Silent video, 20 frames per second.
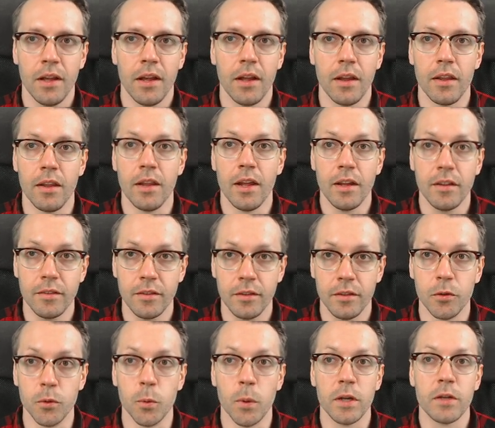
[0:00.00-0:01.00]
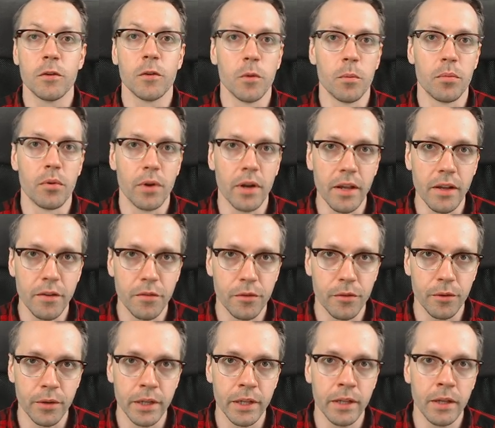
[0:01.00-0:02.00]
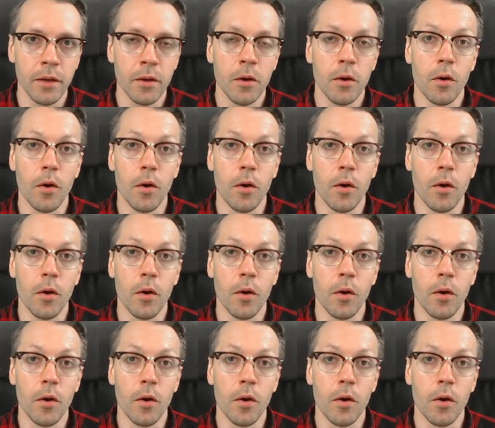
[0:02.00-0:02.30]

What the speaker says: And thus you want to break free